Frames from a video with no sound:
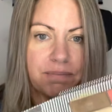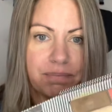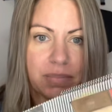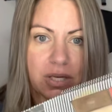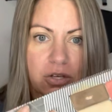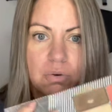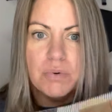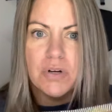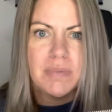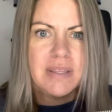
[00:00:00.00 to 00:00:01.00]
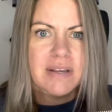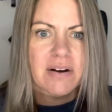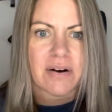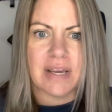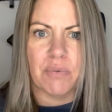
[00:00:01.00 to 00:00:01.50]
but you put them in there
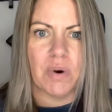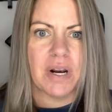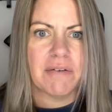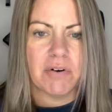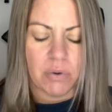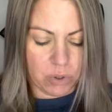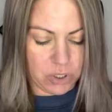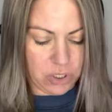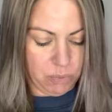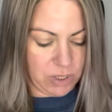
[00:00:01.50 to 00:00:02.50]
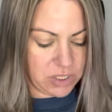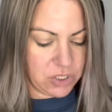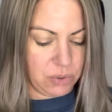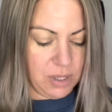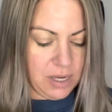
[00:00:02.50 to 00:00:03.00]
in whatever order you want to.